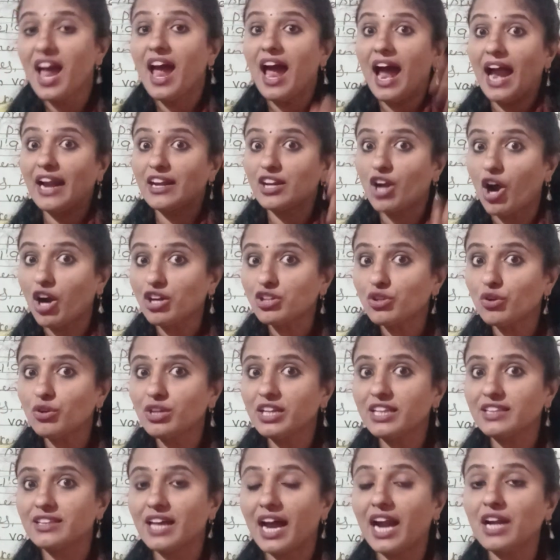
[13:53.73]
and not only
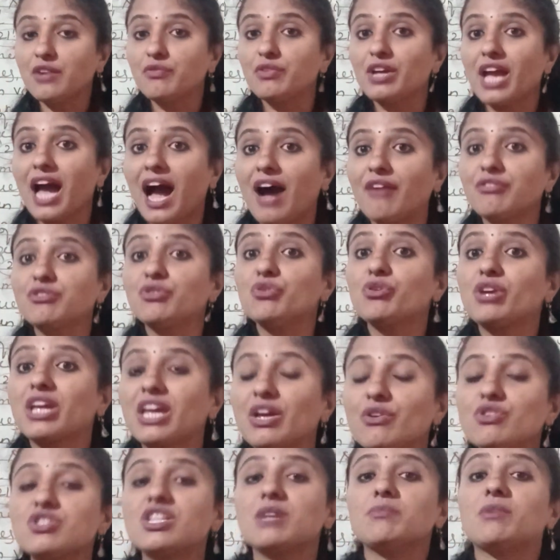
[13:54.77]
that, we have to give
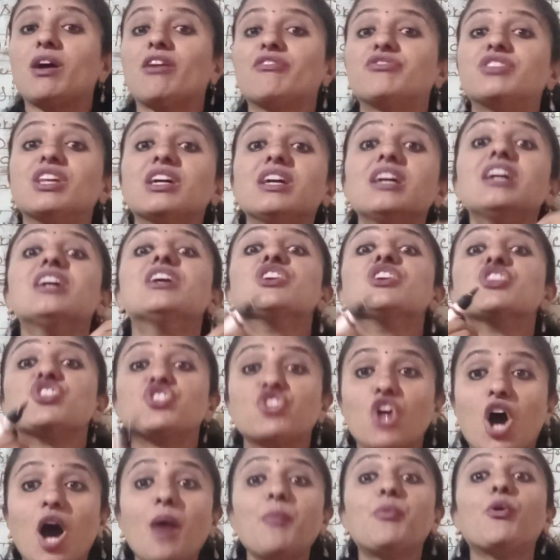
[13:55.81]
some of the
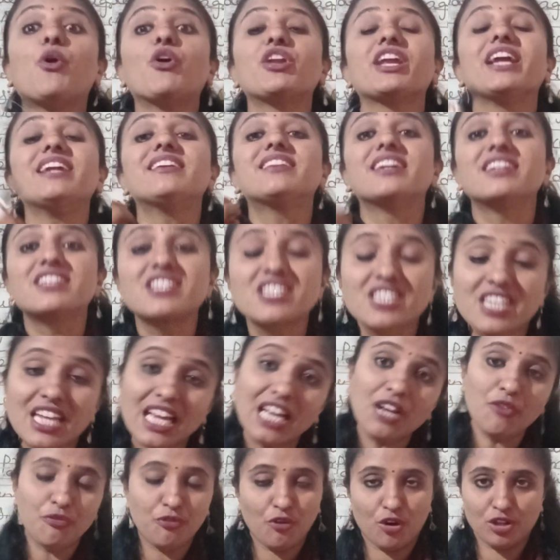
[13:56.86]
job oriented
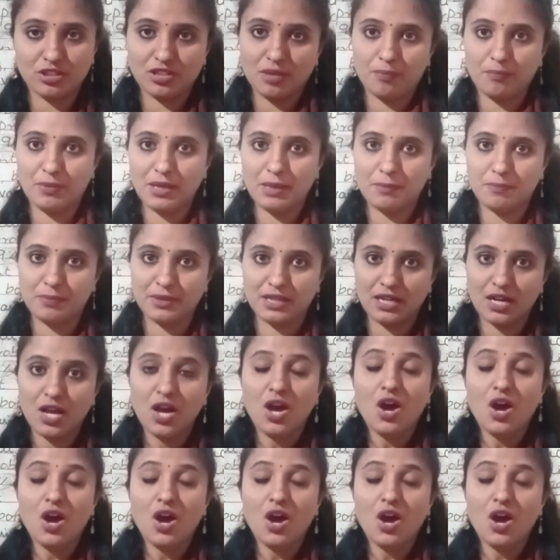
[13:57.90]
skill for the people.